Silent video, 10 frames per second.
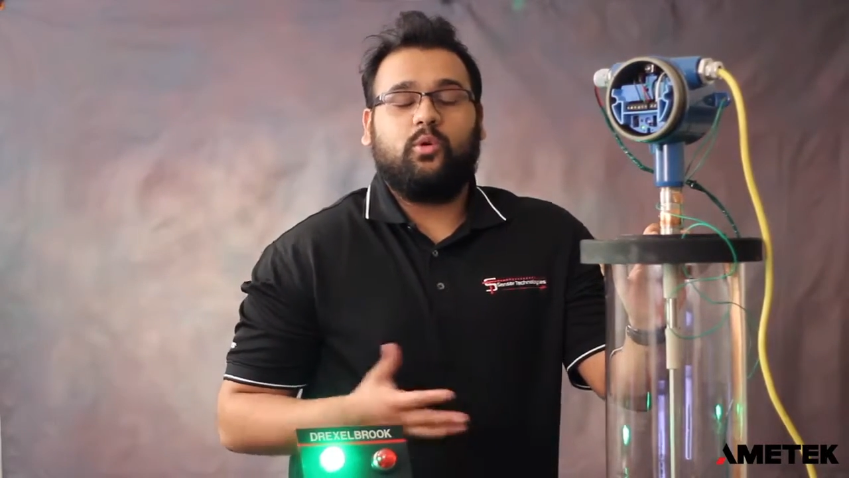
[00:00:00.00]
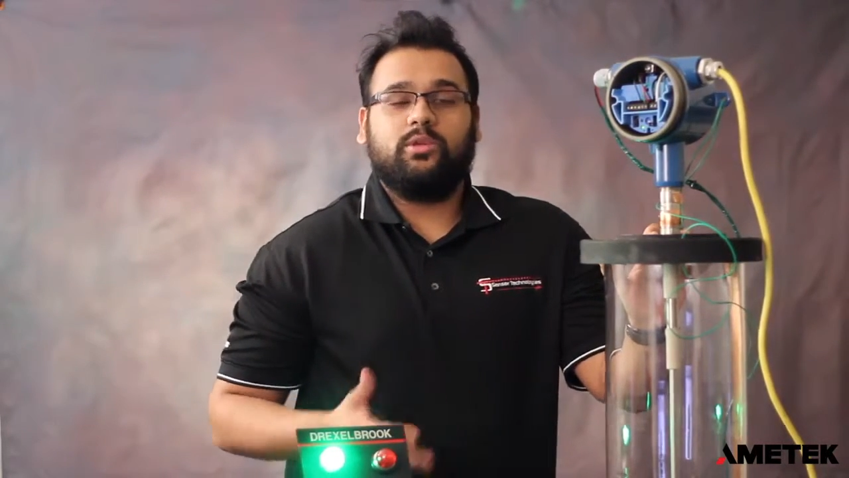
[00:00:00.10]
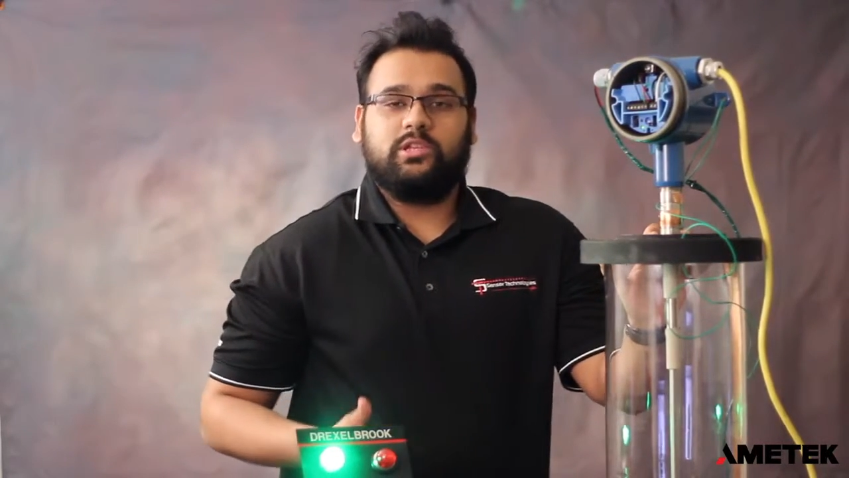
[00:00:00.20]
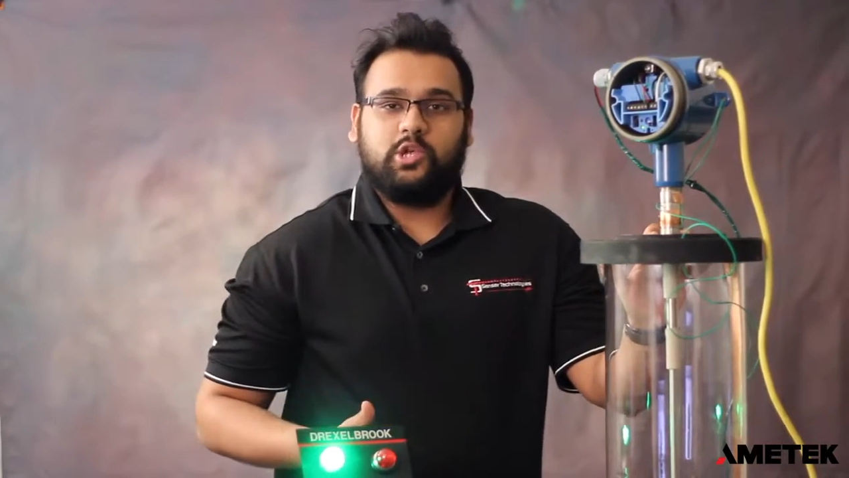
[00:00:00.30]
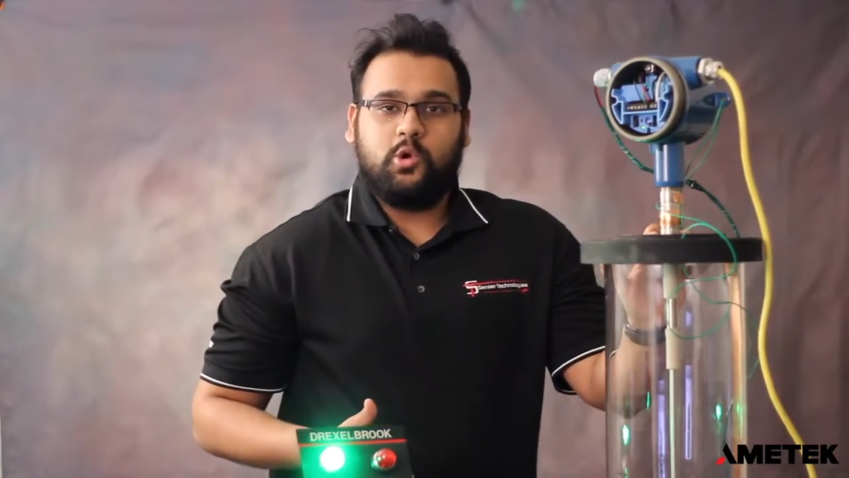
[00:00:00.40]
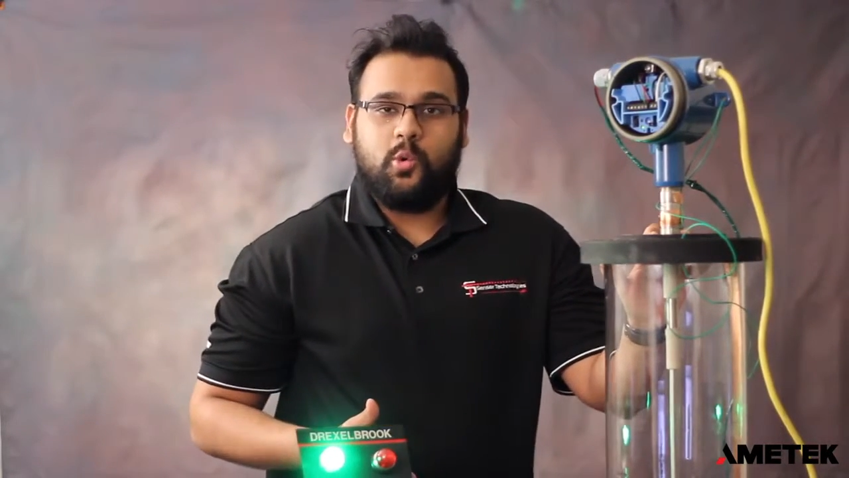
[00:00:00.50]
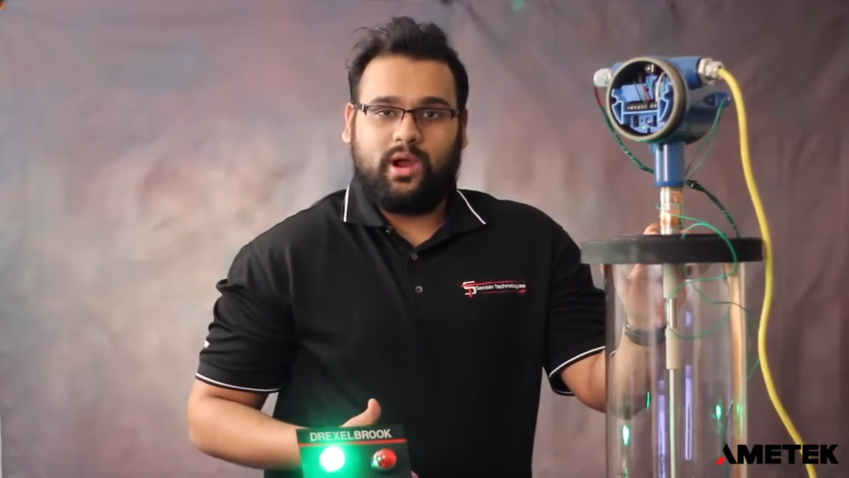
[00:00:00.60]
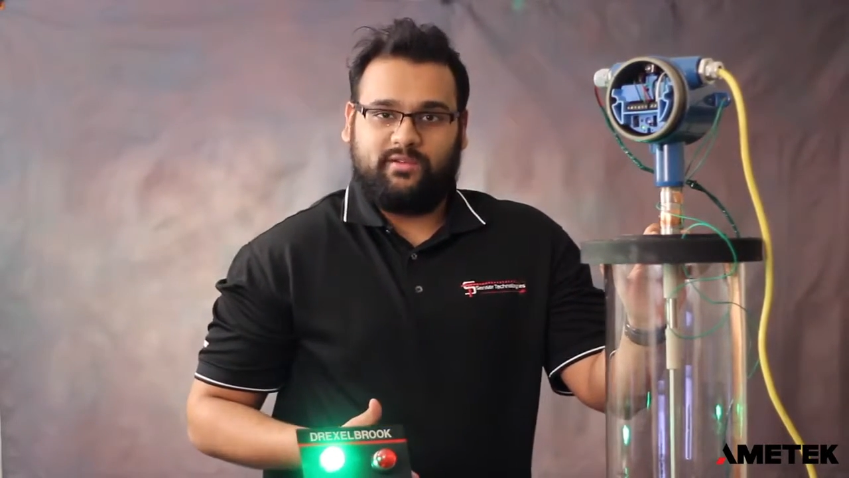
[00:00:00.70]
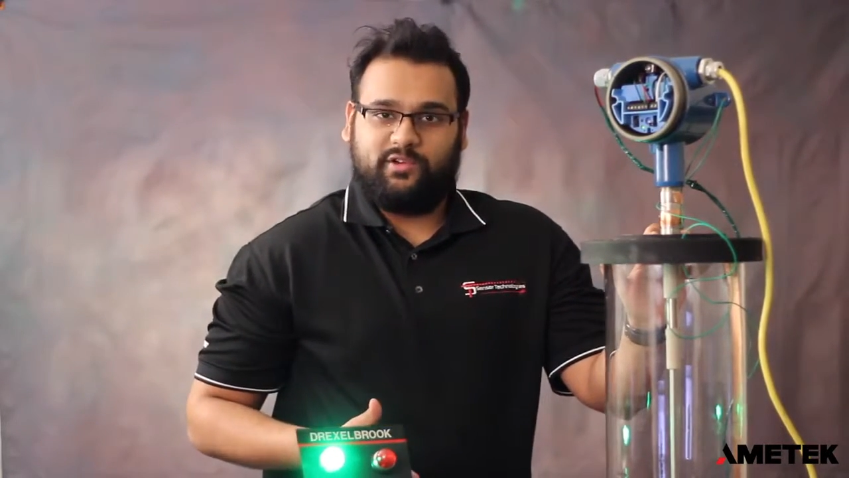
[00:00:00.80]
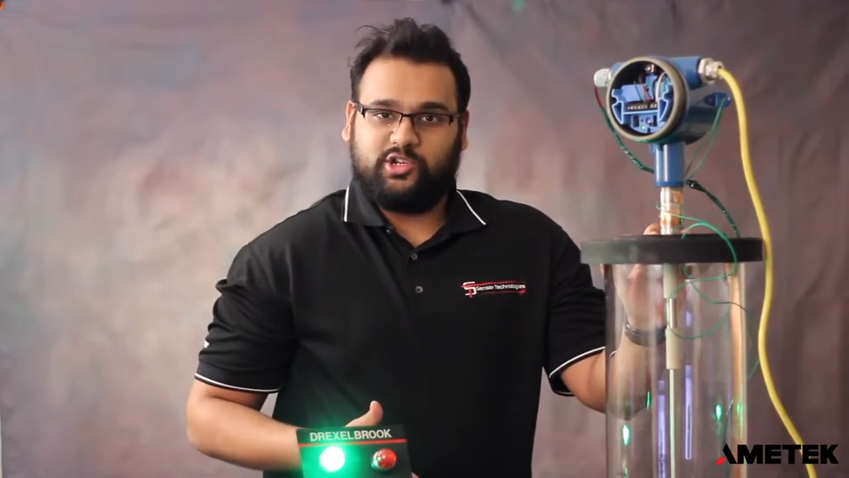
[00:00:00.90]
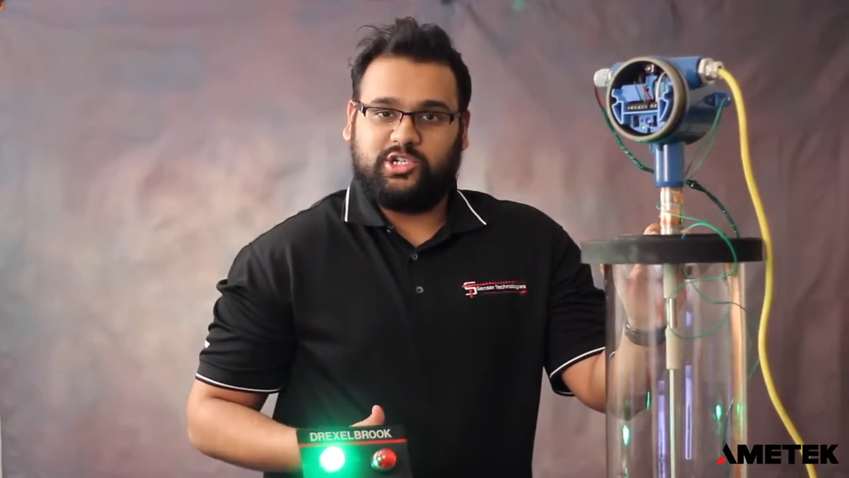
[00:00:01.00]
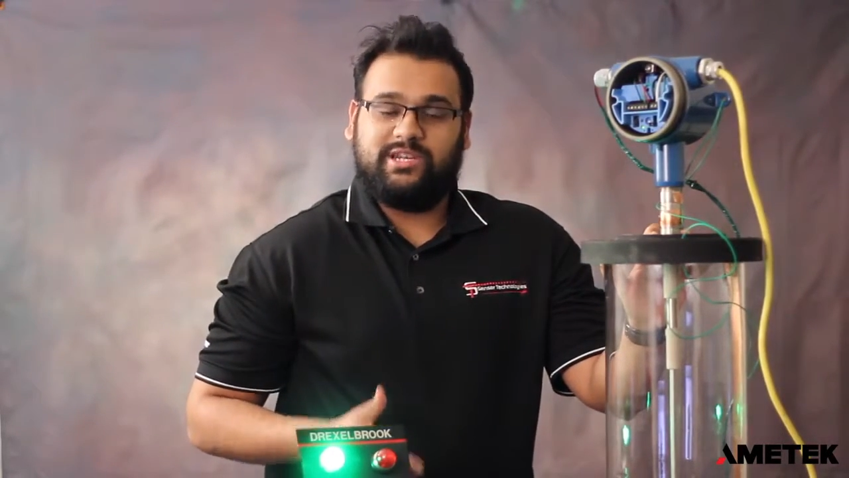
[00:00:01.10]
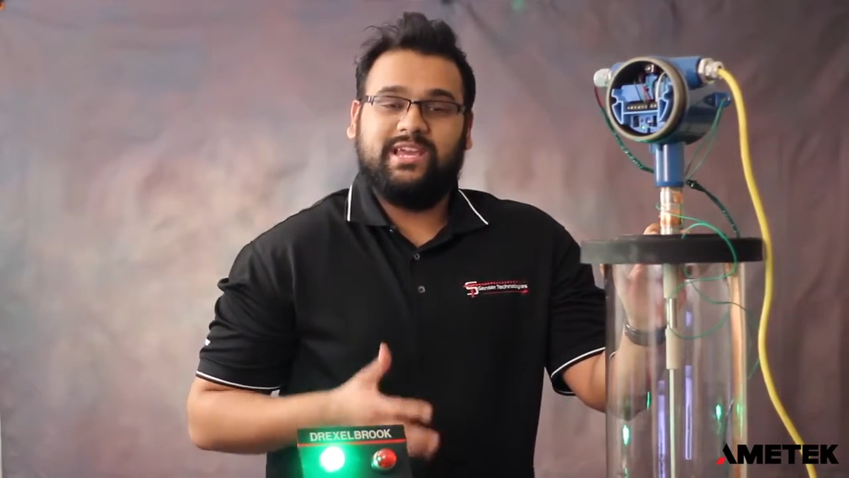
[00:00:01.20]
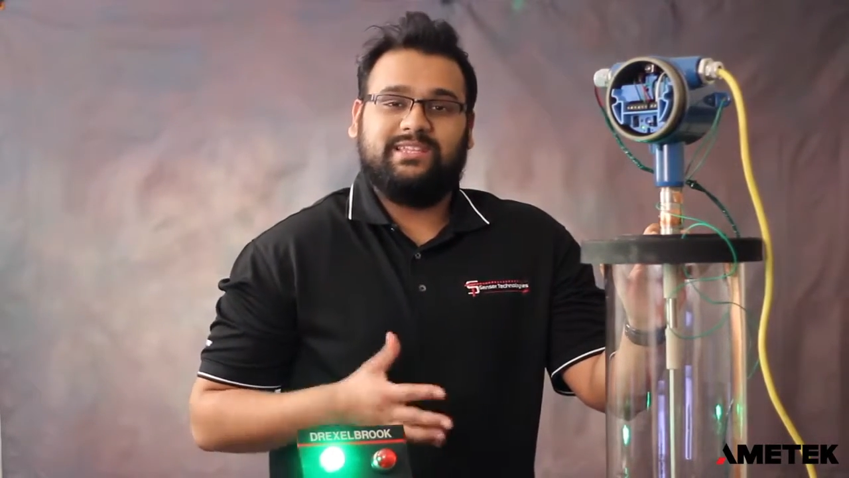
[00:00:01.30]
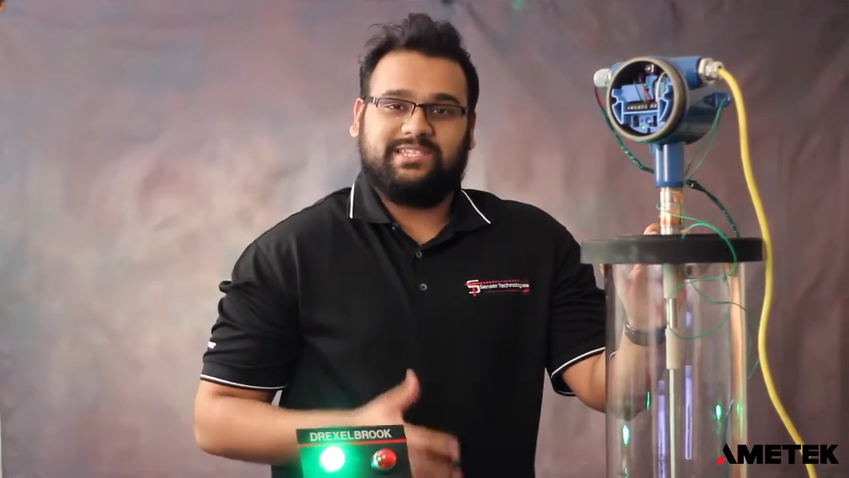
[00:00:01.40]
or the 2-wire version,